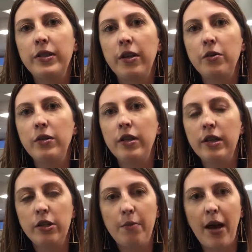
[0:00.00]
so
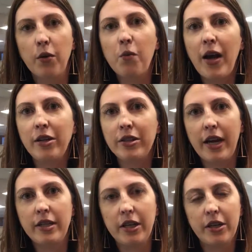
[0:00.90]
no matter what your
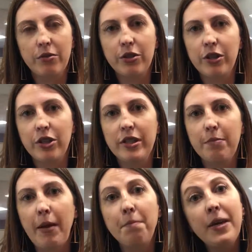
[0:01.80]
dietary
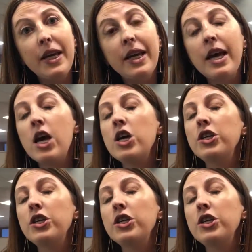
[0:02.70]
restrictions might be,